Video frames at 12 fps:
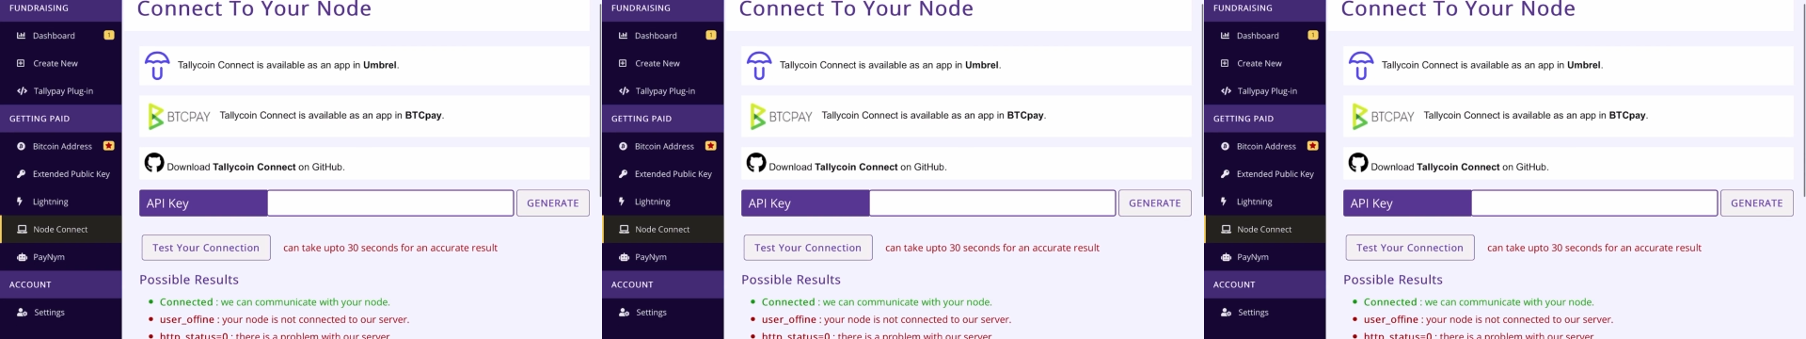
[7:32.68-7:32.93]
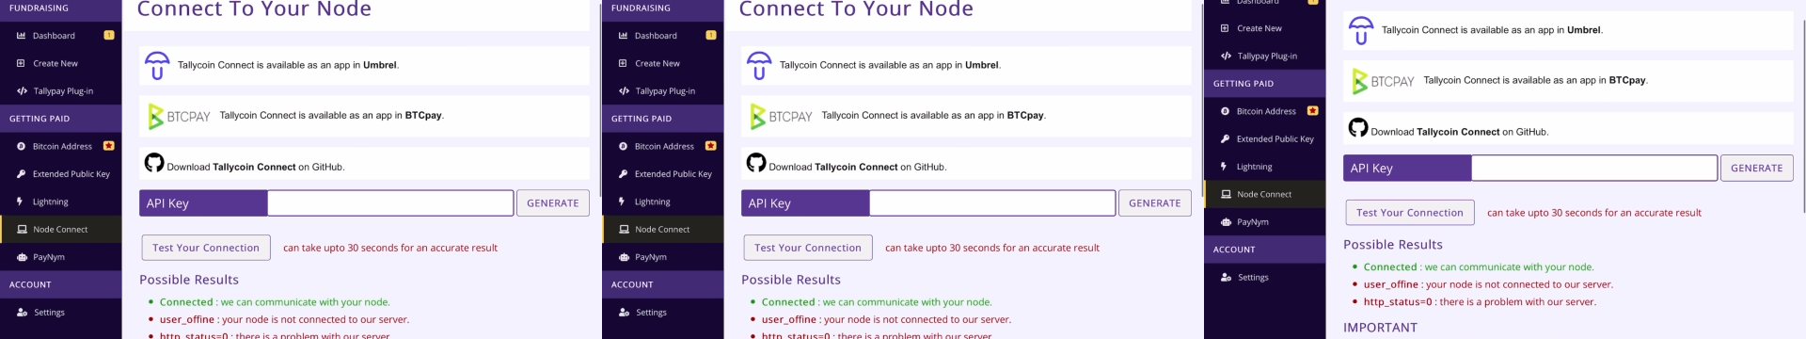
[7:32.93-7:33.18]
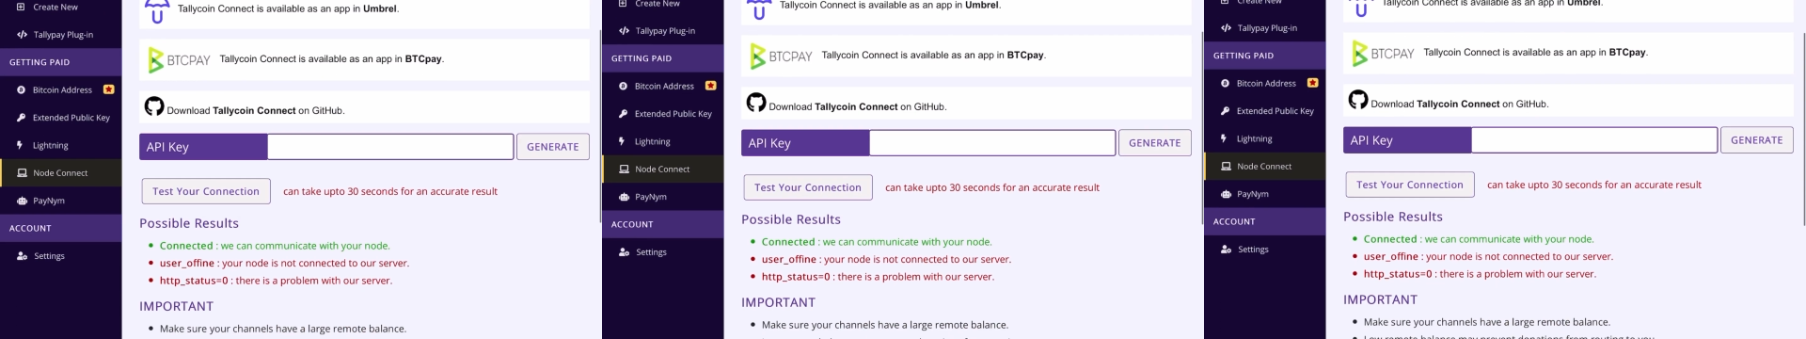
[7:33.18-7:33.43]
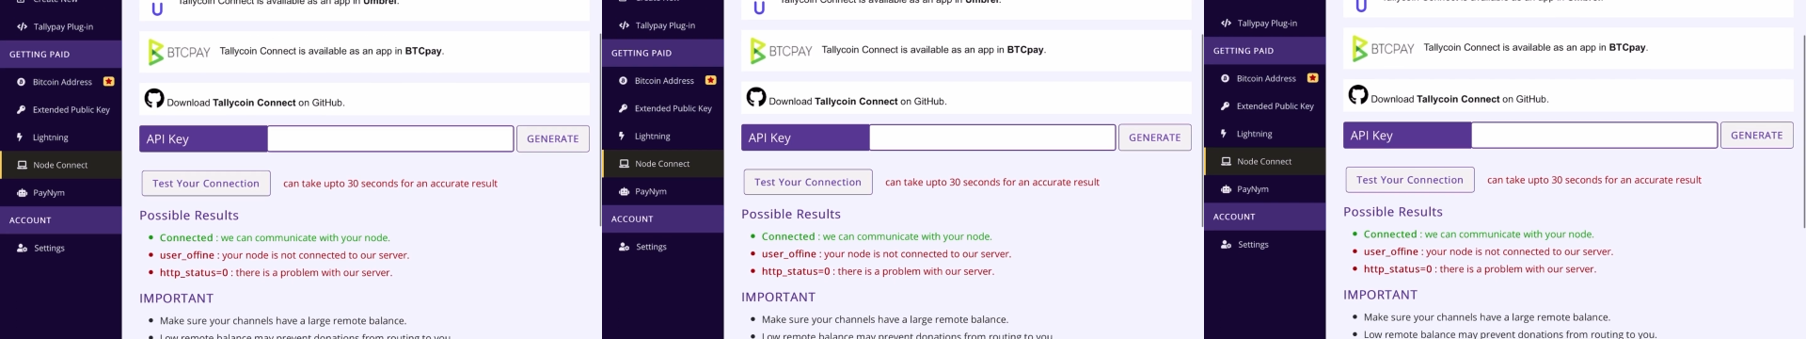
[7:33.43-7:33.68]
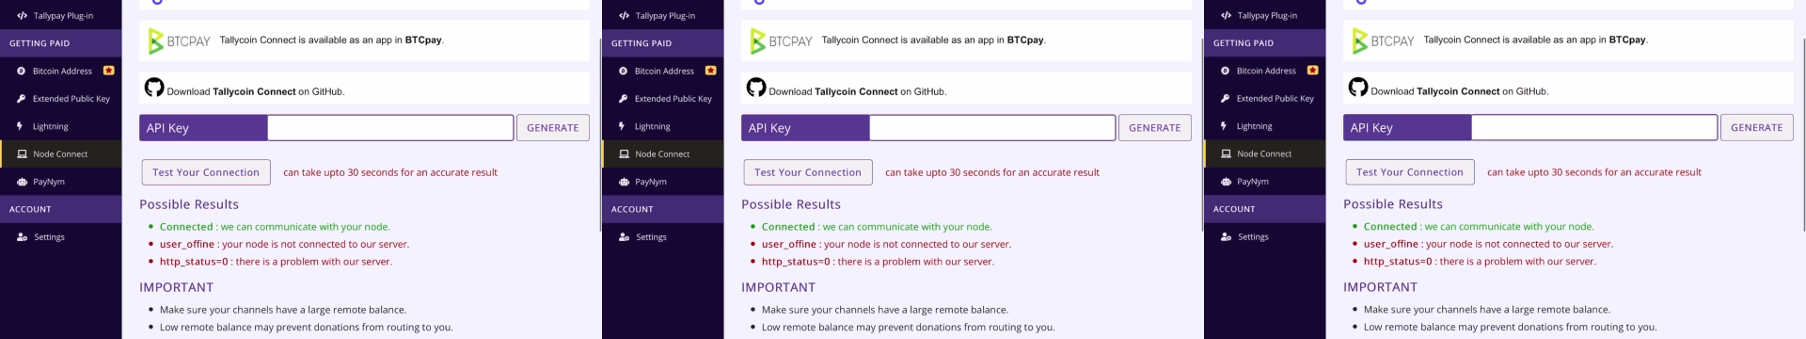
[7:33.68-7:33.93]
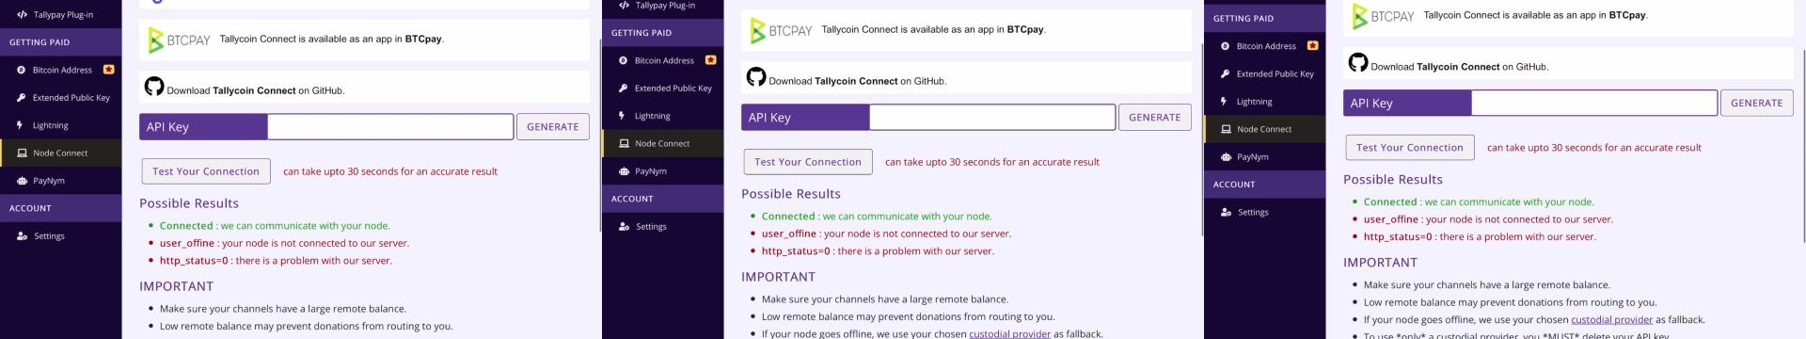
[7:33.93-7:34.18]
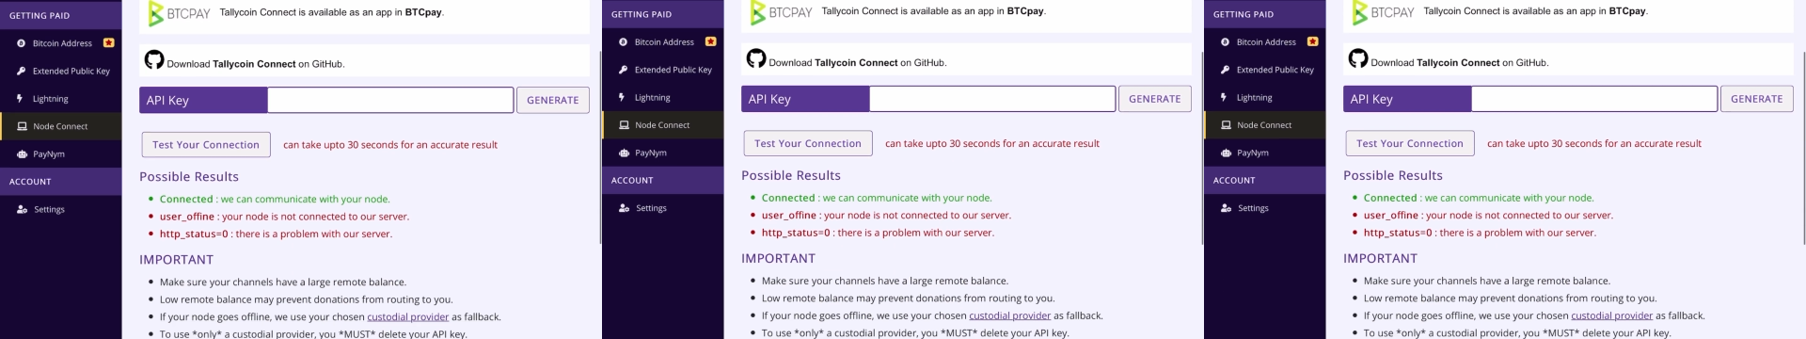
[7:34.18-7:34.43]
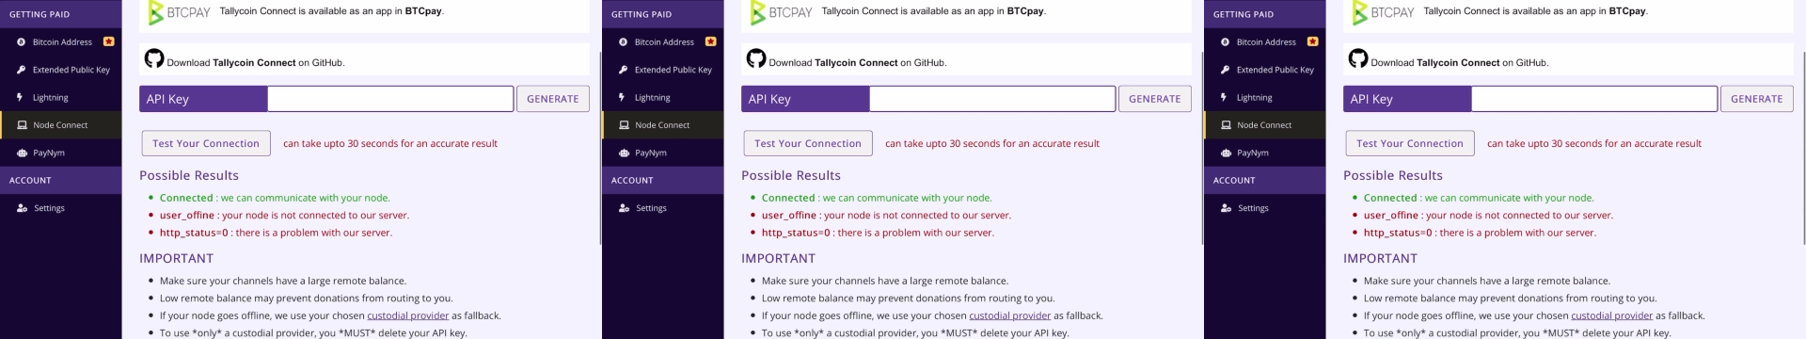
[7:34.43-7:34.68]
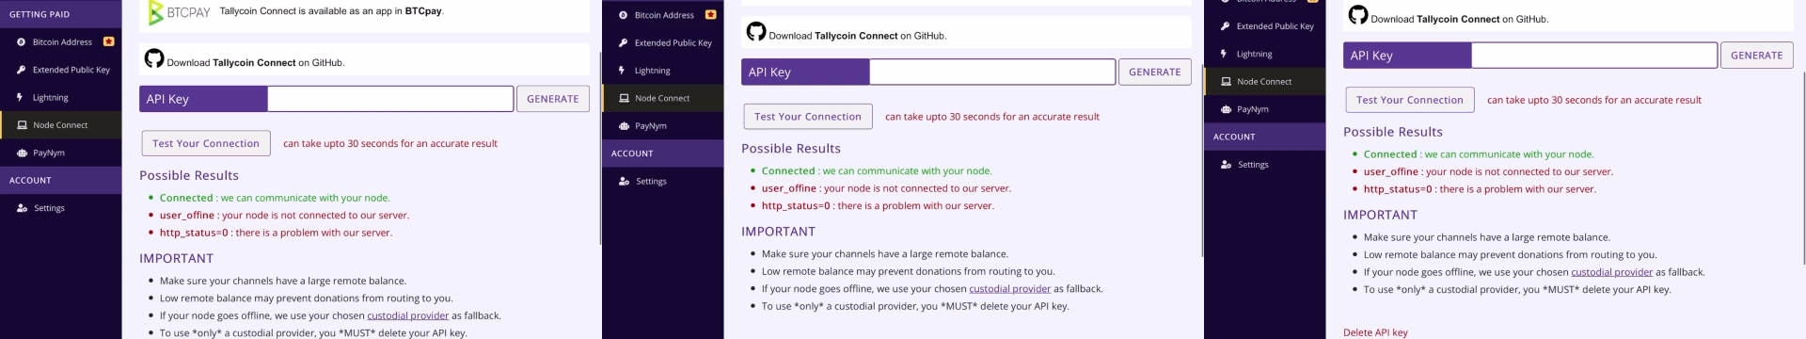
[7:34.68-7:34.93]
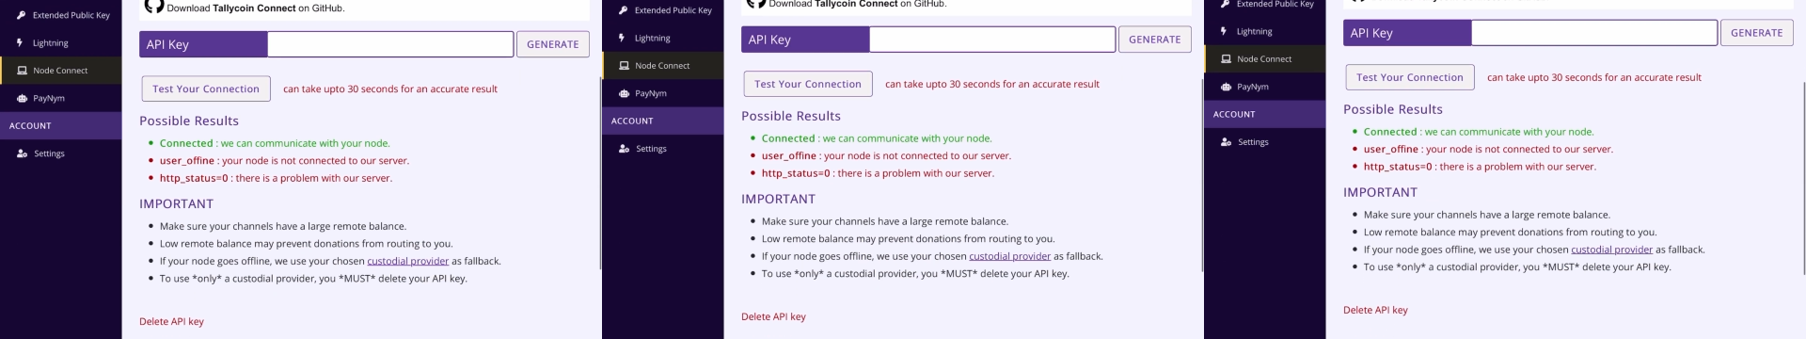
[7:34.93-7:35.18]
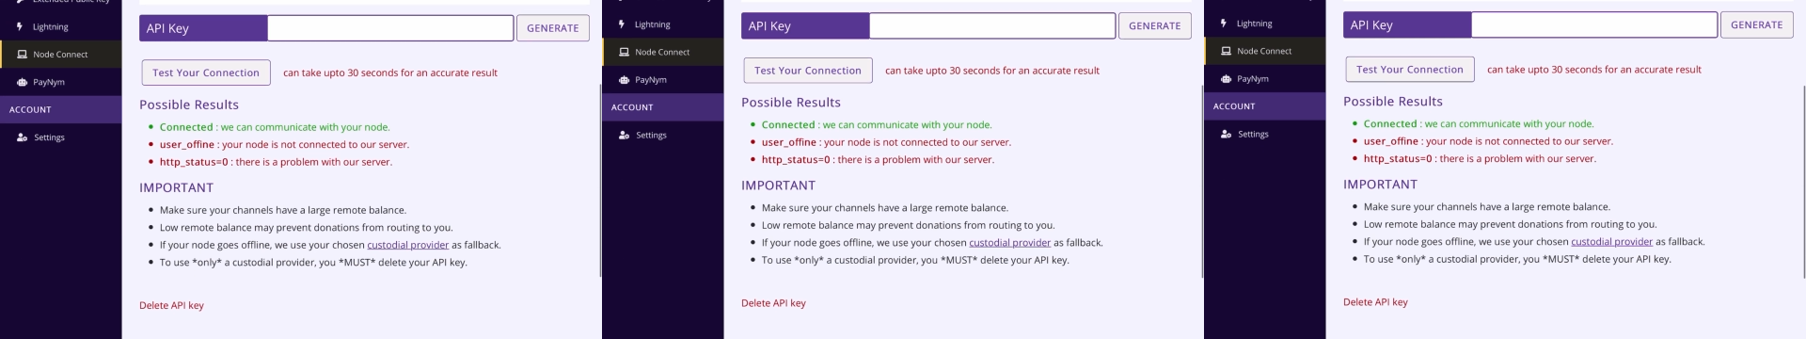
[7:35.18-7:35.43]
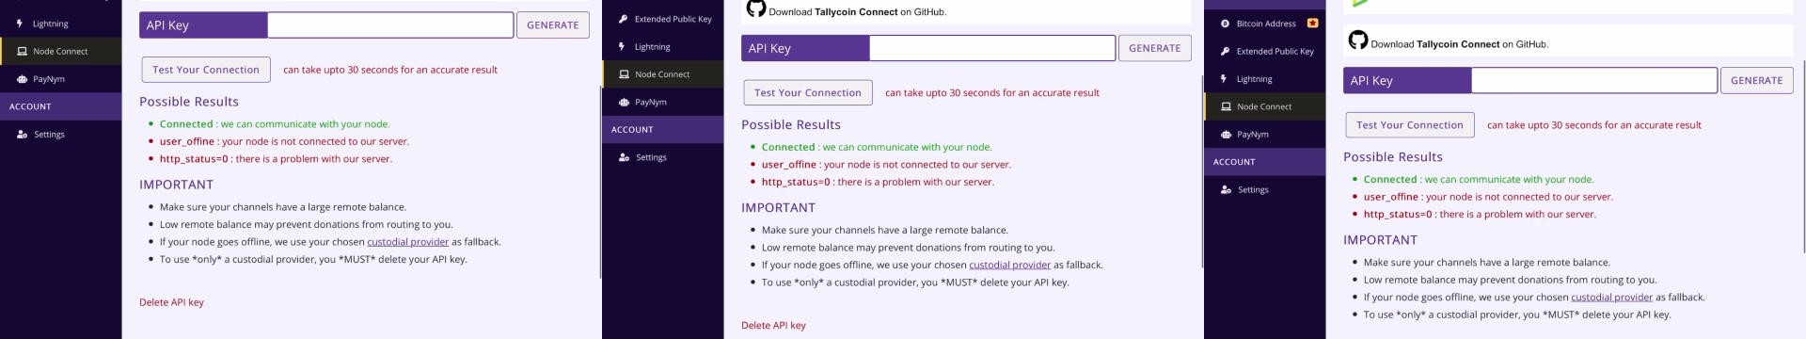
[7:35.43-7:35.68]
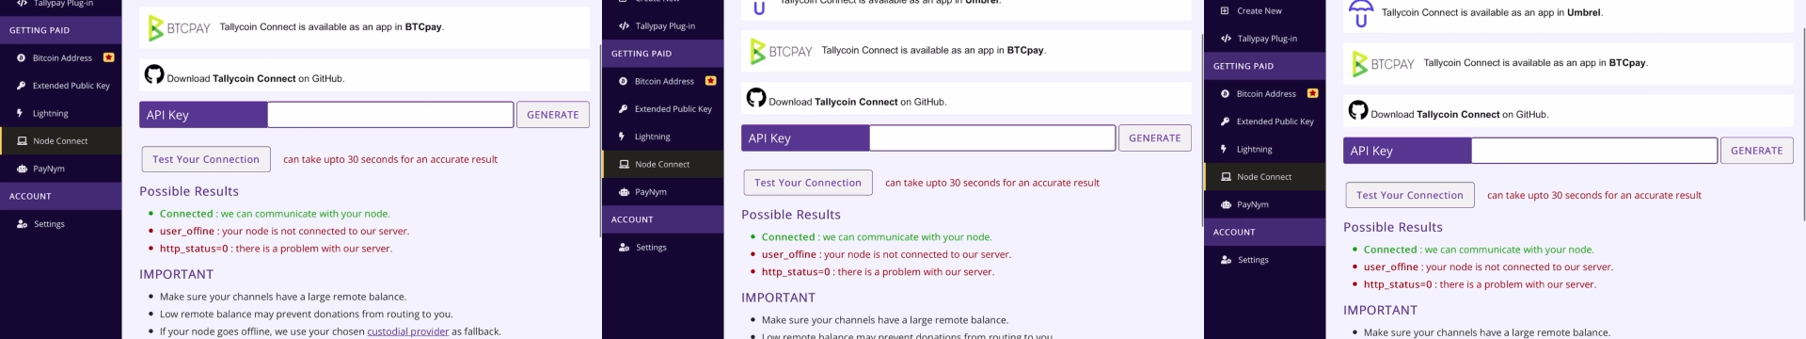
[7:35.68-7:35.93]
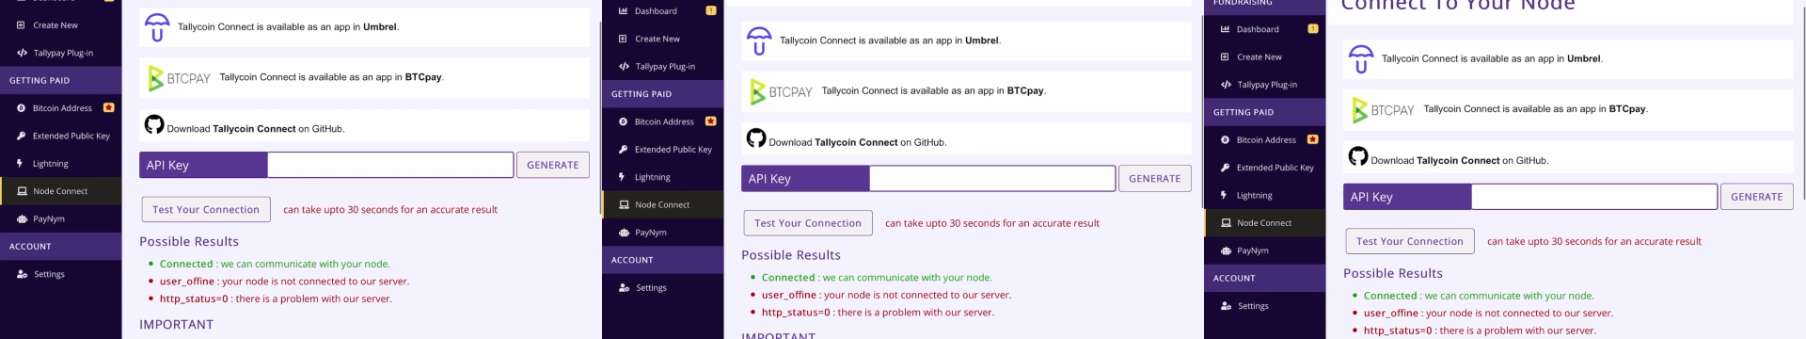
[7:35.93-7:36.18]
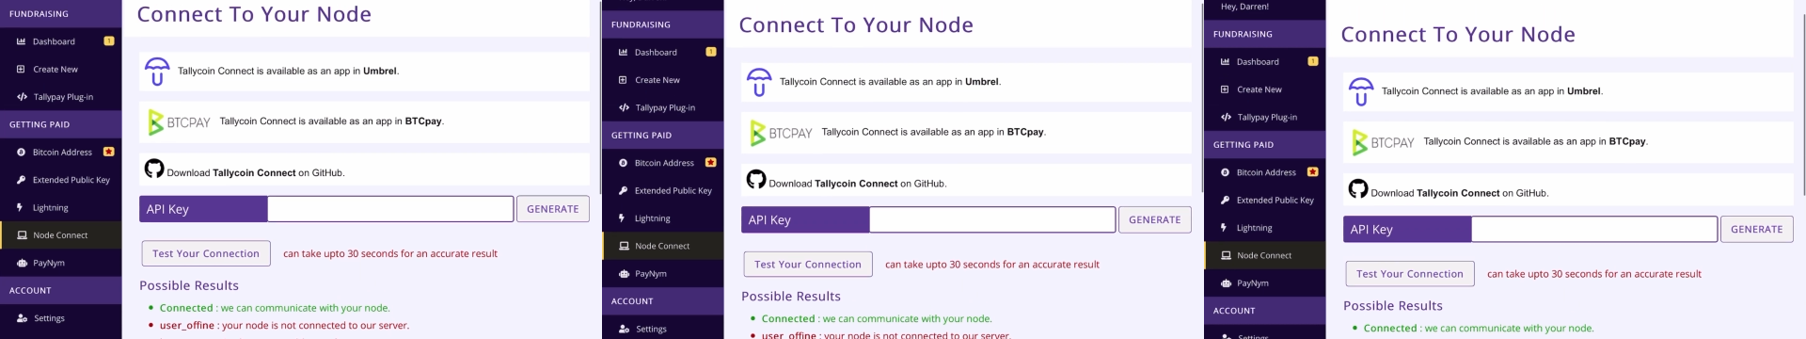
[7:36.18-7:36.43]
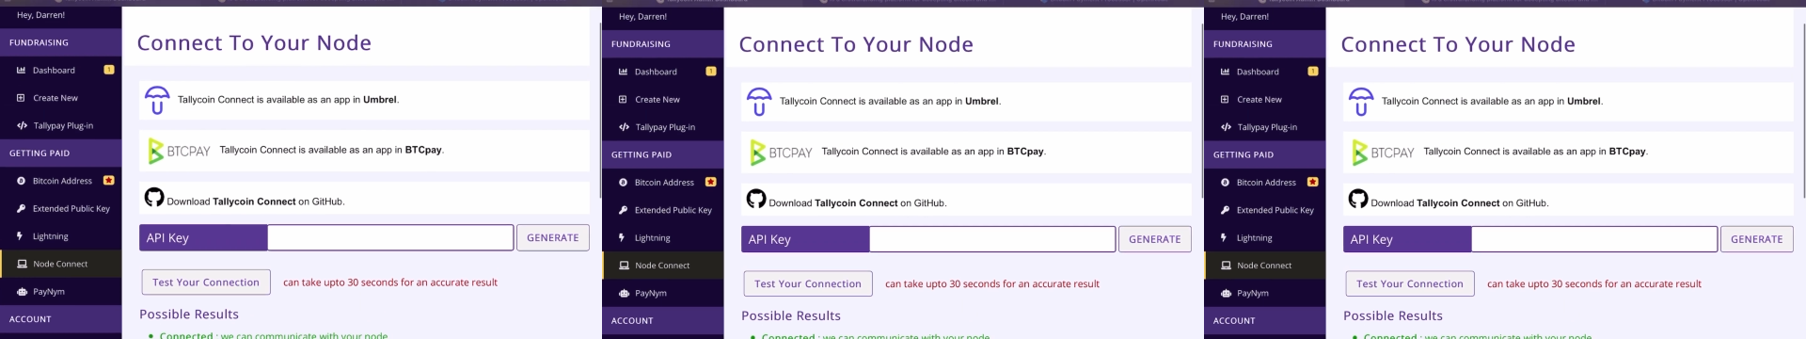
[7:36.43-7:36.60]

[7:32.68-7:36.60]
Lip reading: [unreadable: no face in view]